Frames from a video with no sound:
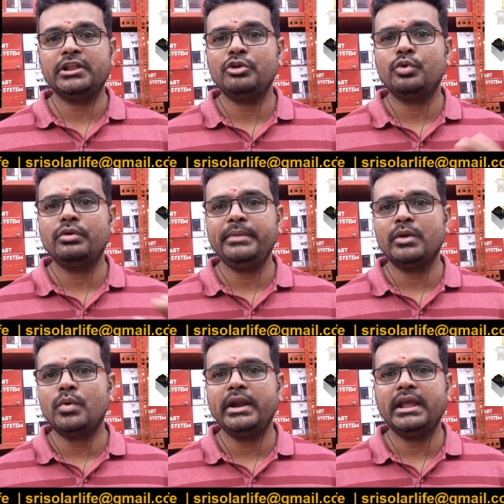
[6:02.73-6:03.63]
whether it could
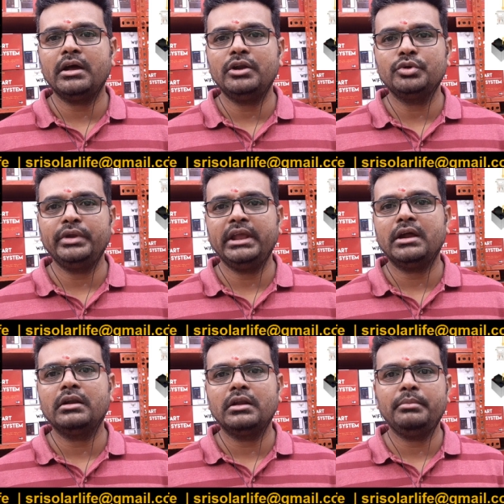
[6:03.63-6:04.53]
be a 1 day or 2
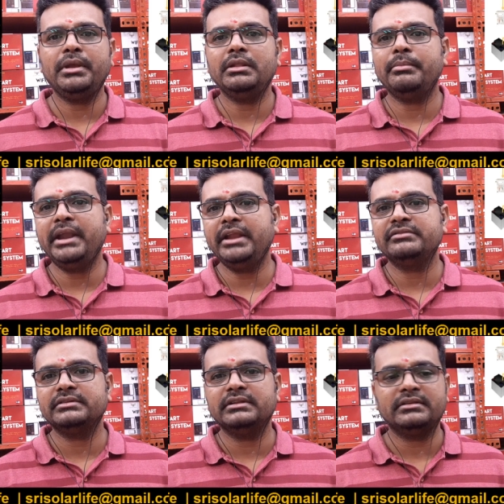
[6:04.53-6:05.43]
day autonomy, in the
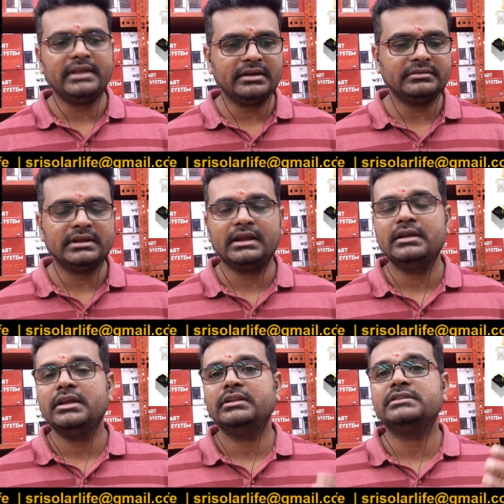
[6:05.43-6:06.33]
meanings, in the sense,
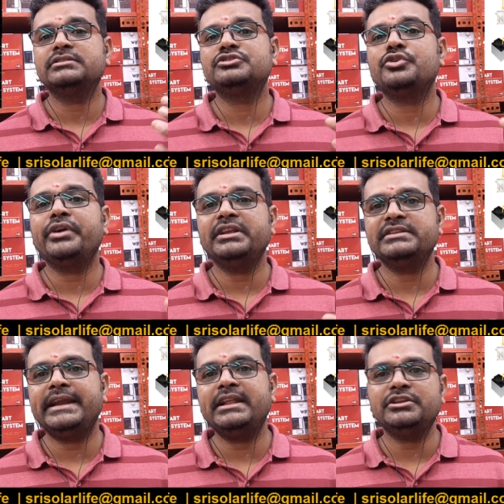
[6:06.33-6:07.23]
that's the
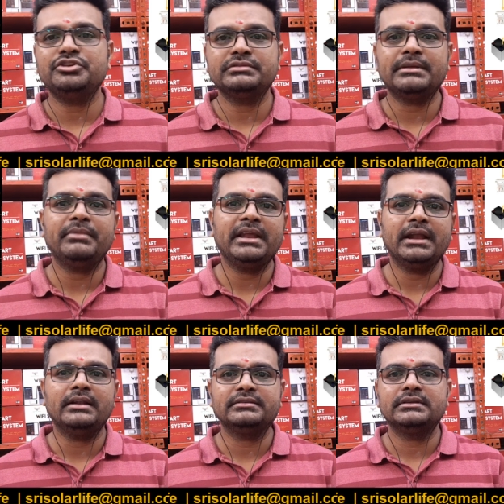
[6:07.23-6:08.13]
storage energy to
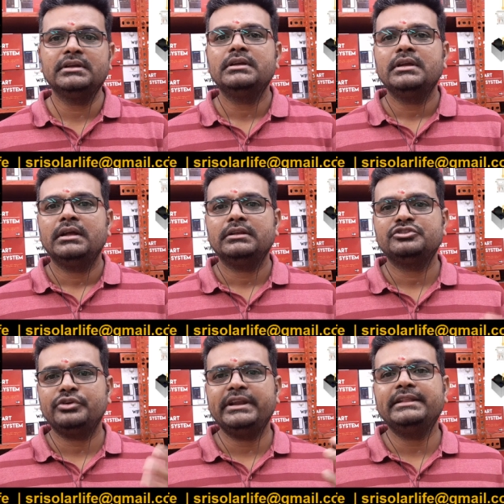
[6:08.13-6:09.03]
something else,
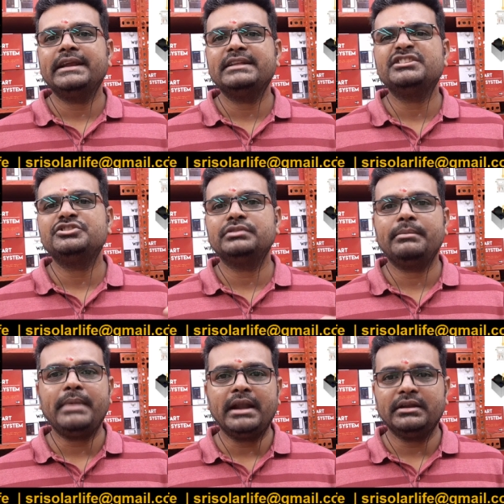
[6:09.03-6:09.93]
storing the energies to
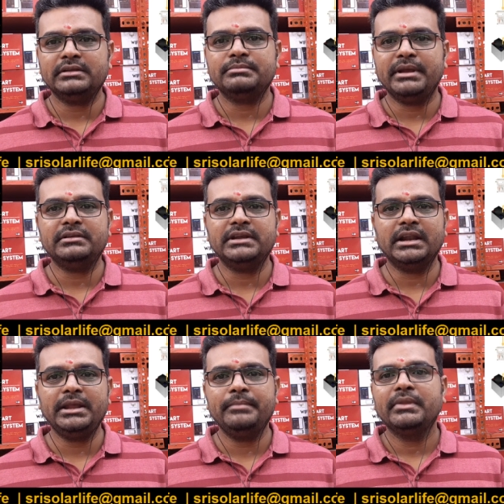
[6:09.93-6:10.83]
the batteries.
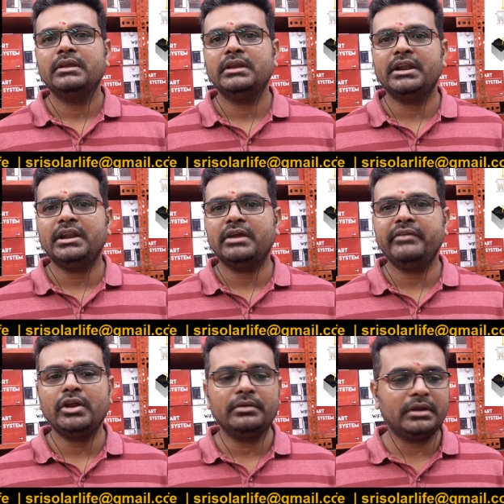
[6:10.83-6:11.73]
Basically in
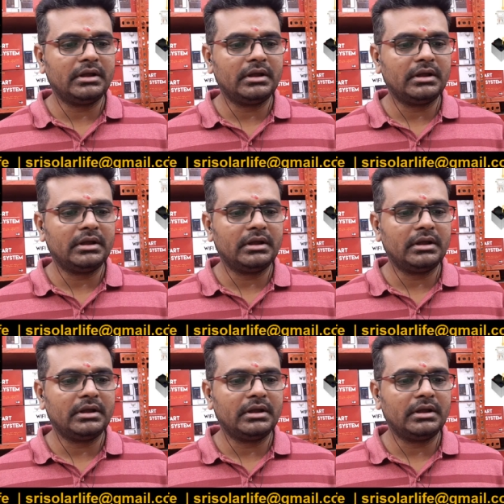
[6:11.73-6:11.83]
India, we